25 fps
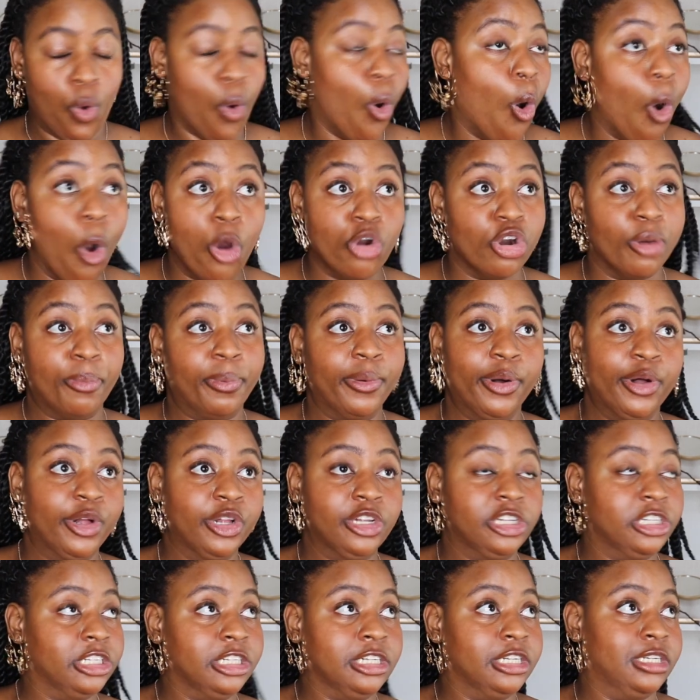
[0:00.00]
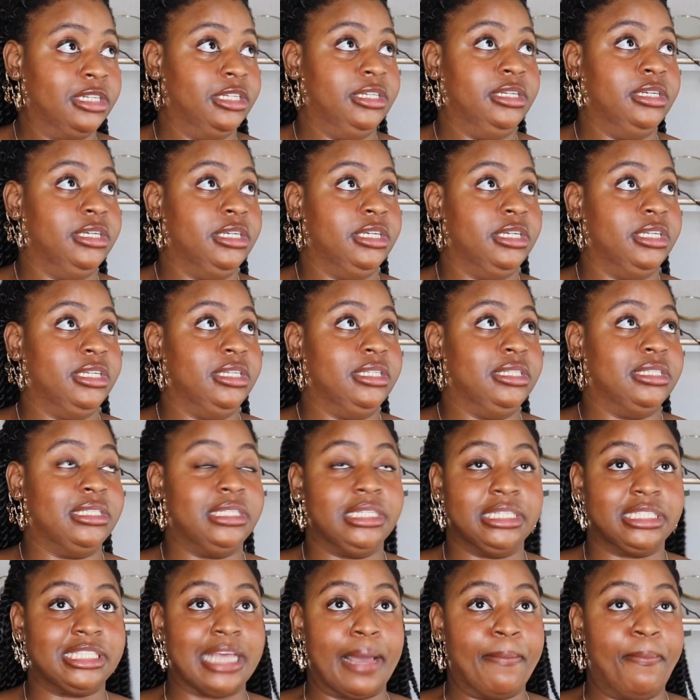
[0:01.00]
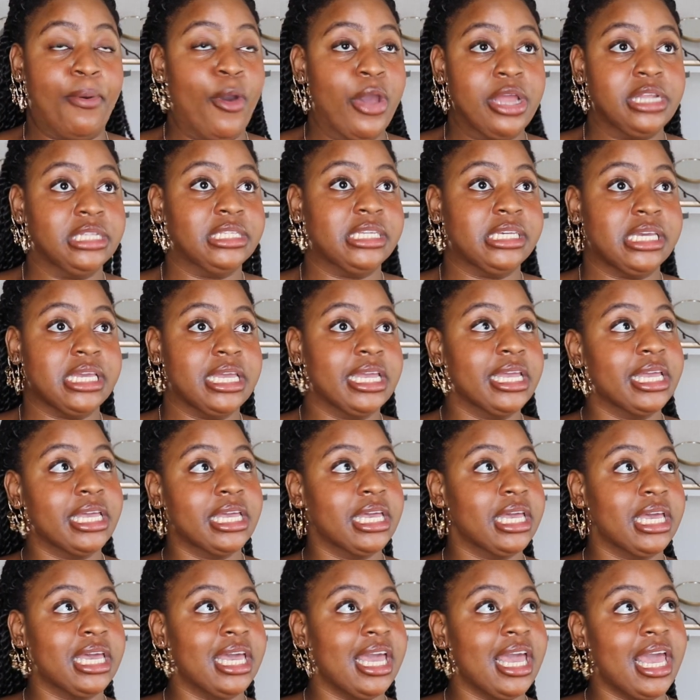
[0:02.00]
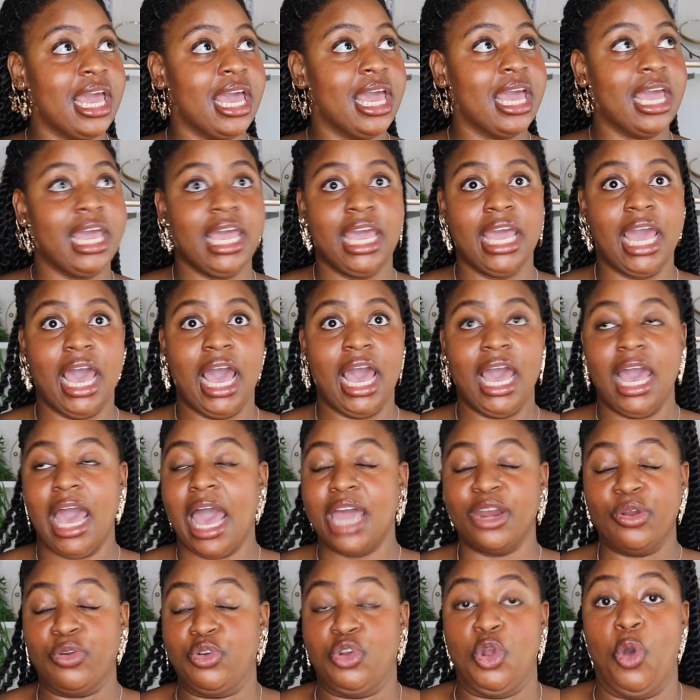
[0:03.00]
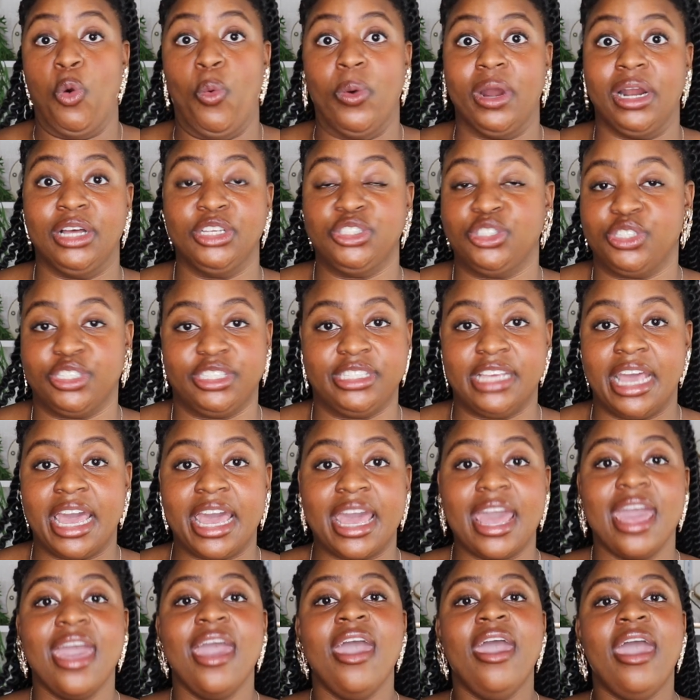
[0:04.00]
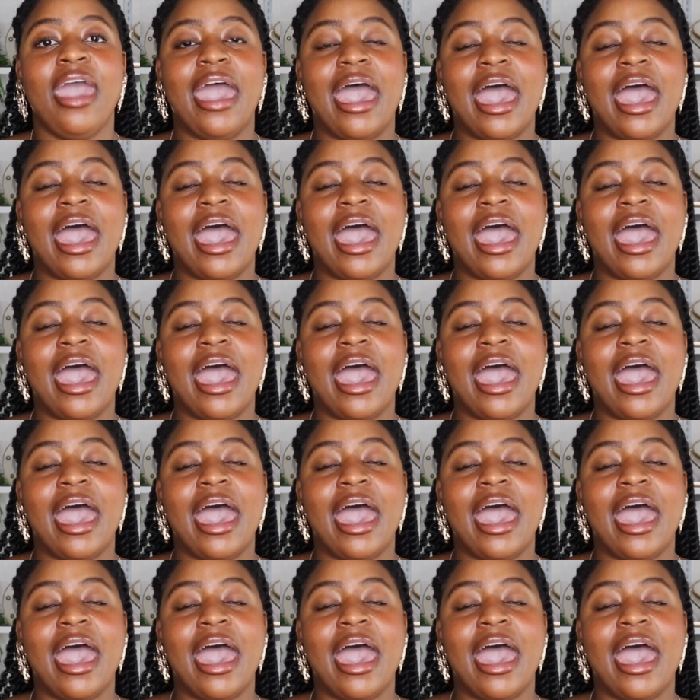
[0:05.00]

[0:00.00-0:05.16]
horrible, disappointing, I don't know what else to say.